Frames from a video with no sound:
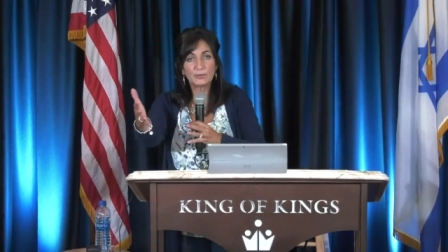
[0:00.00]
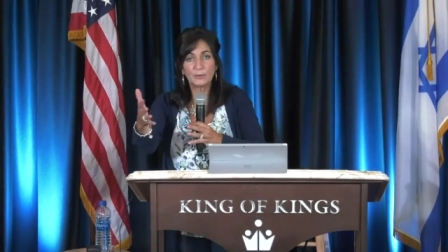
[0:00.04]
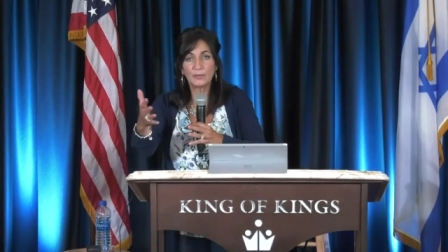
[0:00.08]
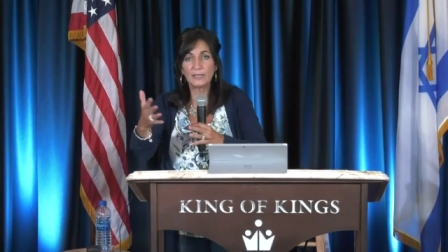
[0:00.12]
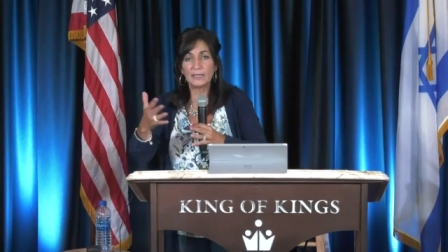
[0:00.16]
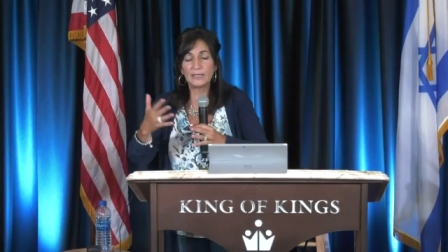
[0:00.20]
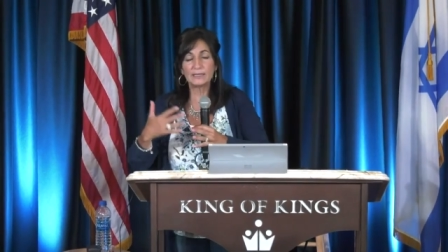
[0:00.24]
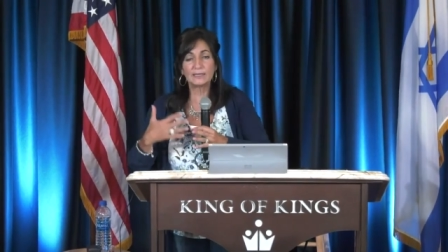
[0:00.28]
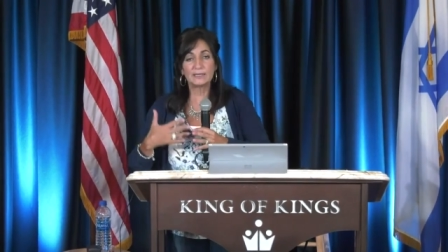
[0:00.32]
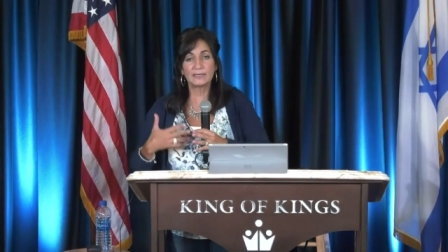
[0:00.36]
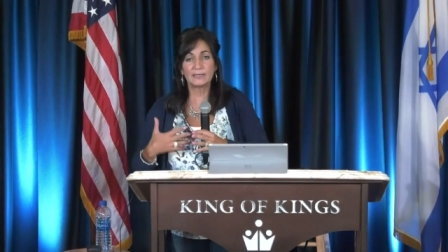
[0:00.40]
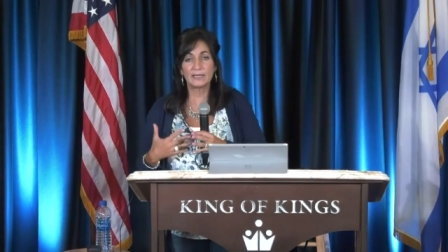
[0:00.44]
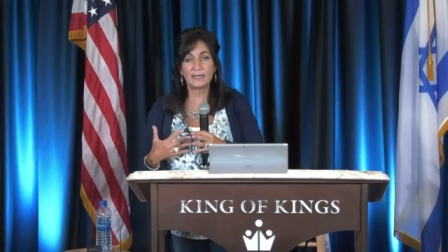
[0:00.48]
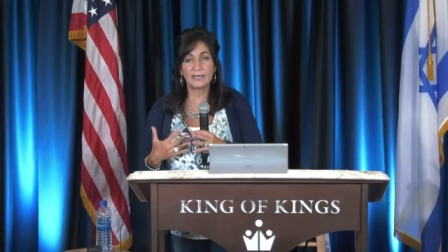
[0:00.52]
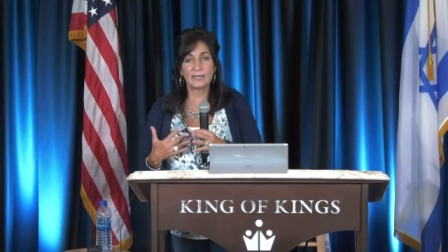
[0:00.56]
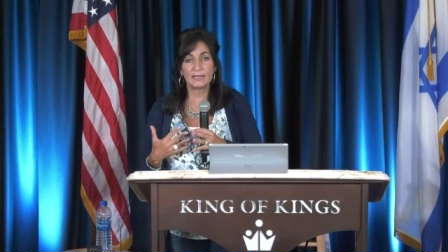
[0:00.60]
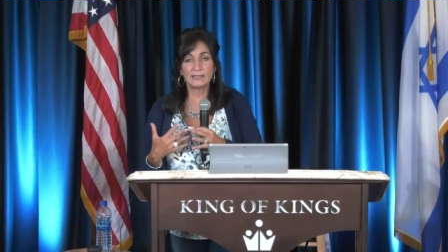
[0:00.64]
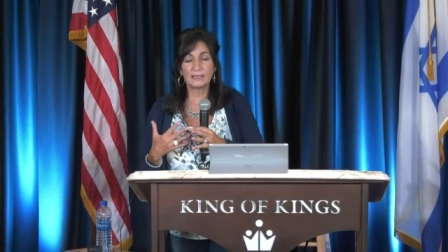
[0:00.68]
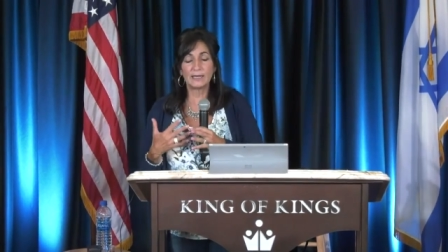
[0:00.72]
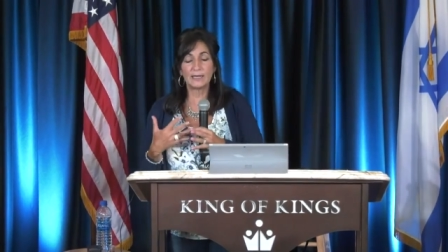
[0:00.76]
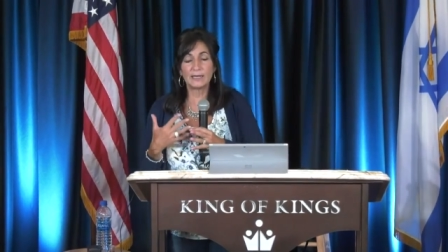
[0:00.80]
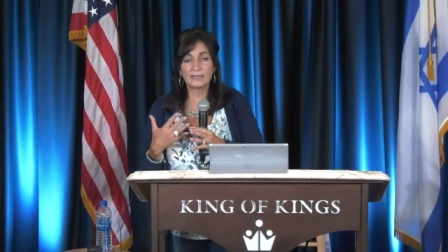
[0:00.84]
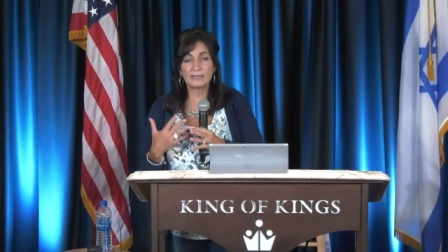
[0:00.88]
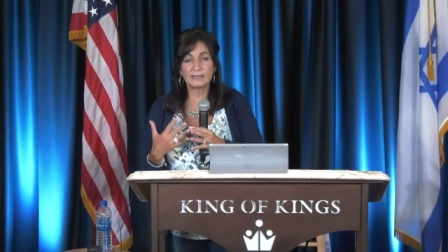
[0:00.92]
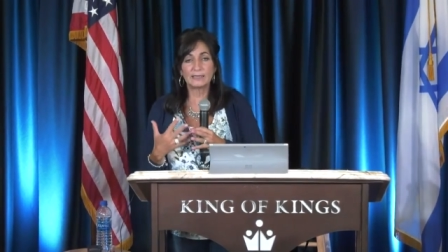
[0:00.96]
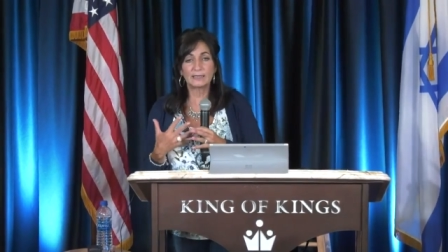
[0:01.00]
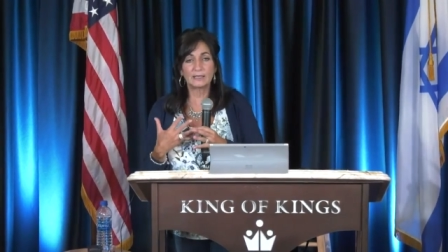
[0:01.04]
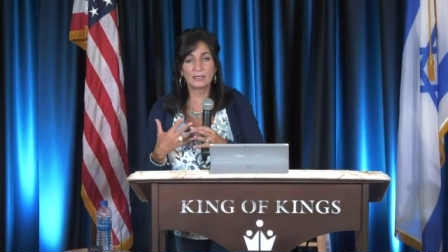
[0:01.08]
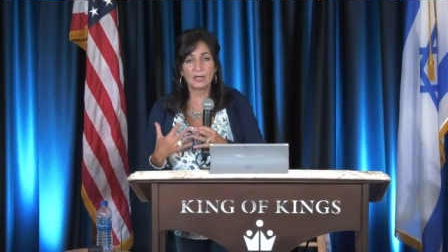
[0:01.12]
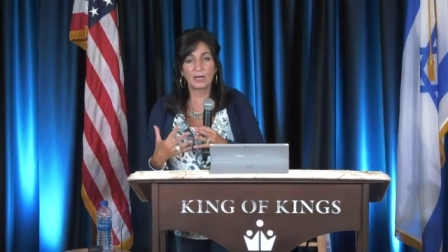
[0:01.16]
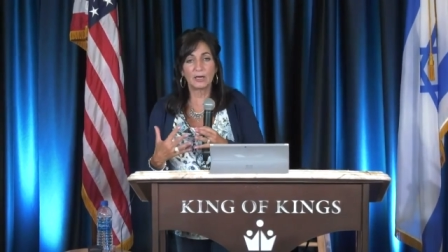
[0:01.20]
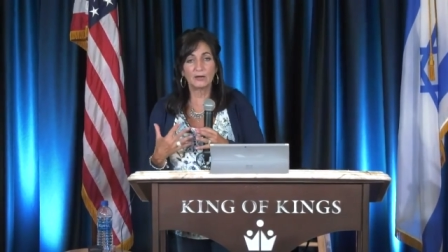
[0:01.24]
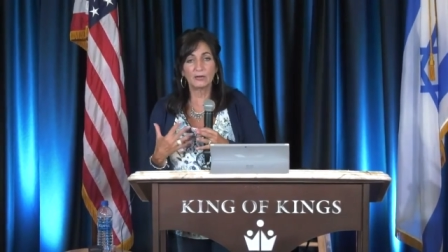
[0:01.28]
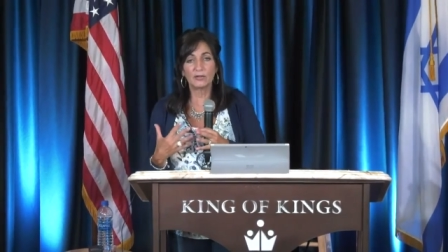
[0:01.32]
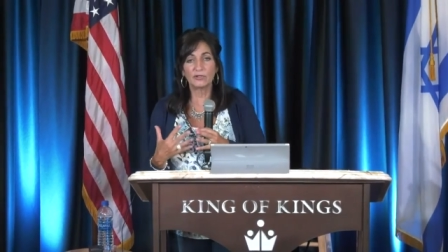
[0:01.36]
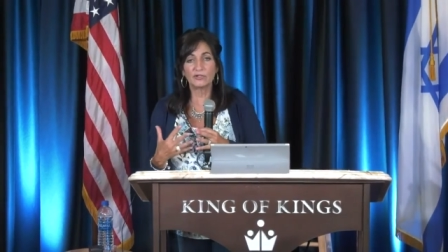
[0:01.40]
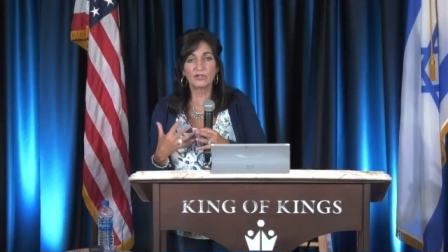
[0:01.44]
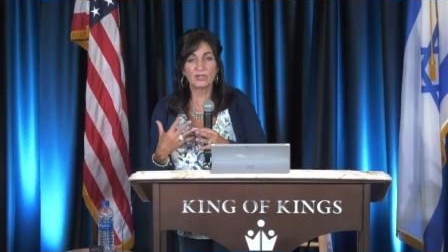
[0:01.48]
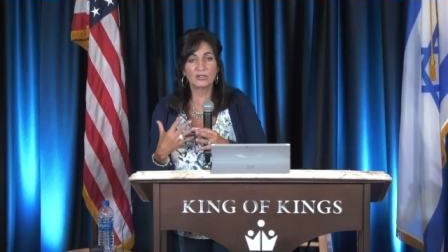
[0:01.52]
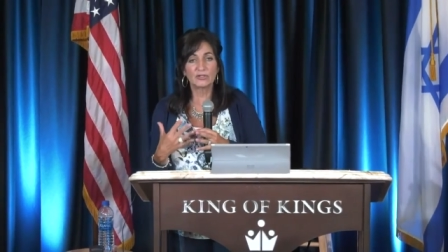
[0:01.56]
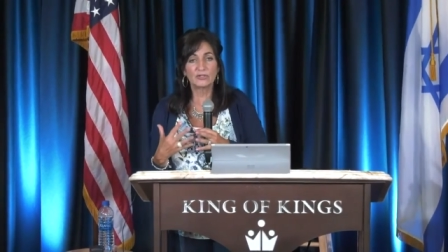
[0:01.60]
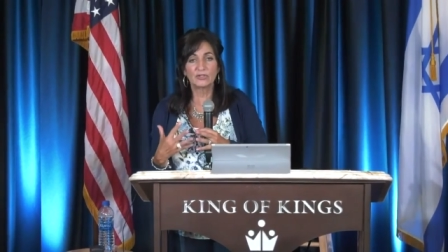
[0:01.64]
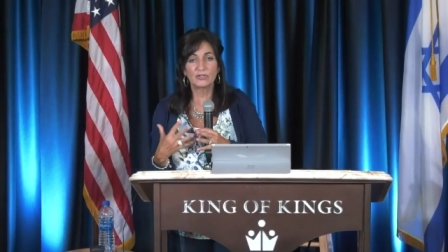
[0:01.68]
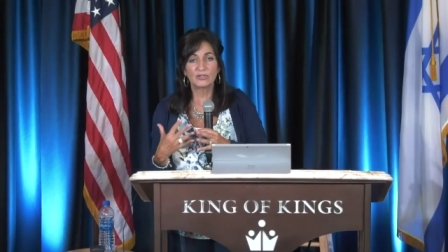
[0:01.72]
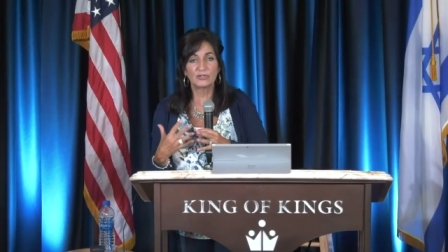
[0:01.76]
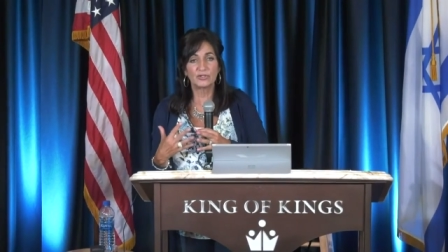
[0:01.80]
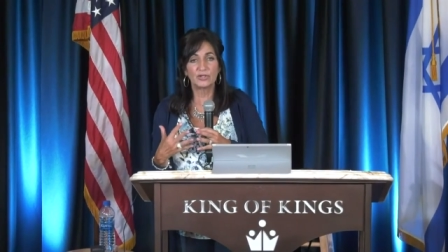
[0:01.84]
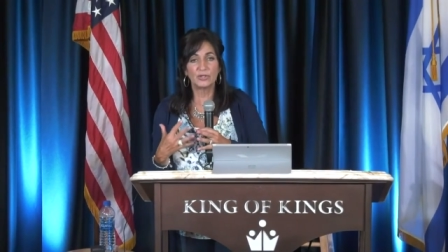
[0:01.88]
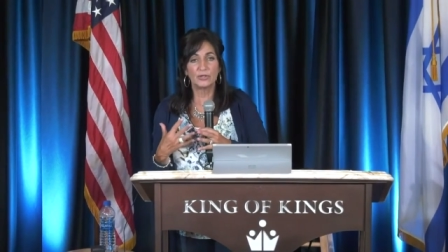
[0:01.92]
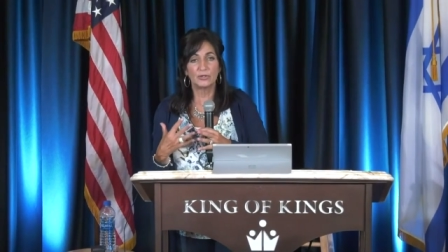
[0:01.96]
That's what he's
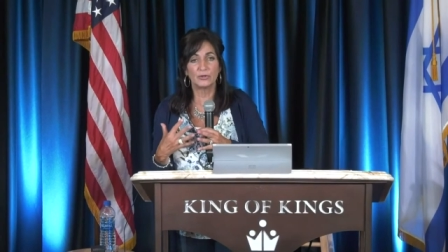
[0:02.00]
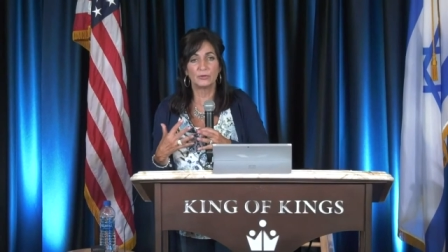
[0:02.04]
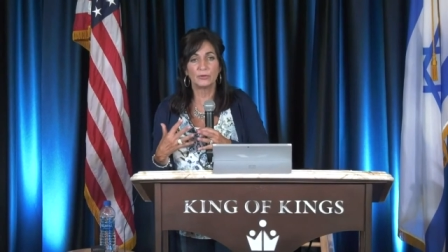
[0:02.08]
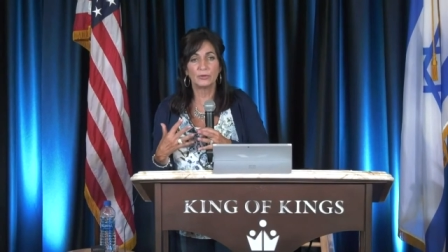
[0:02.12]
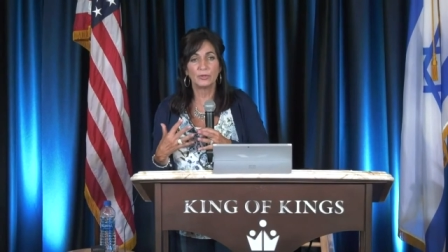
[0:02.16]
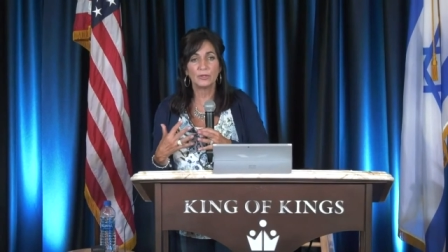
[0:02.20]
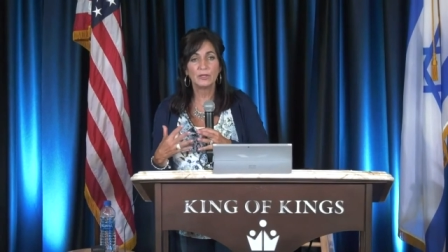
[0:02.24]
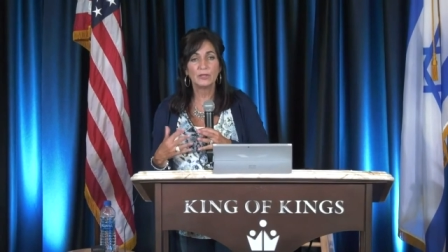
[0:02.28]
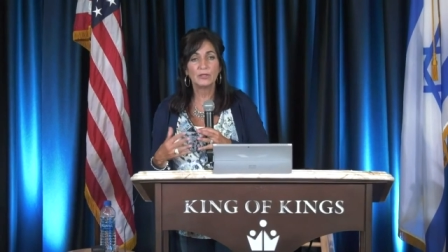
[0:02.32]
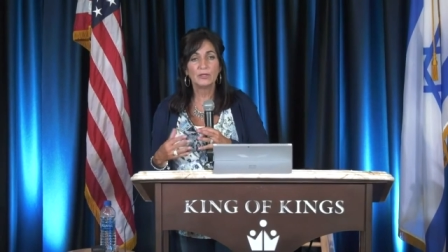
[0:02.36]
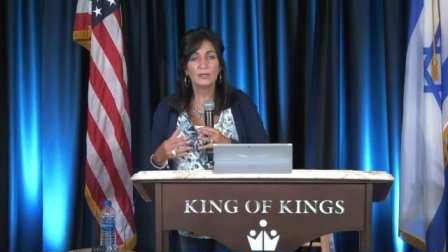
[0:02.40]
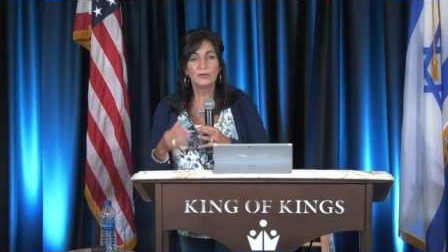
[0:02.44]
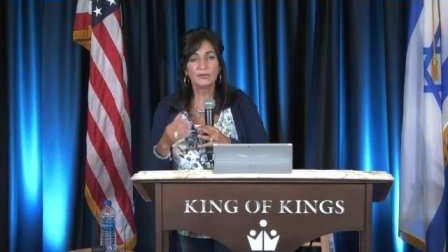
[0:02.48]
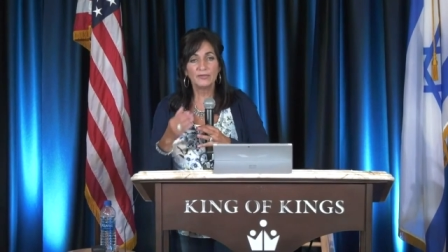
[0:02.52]
encouraged us to do.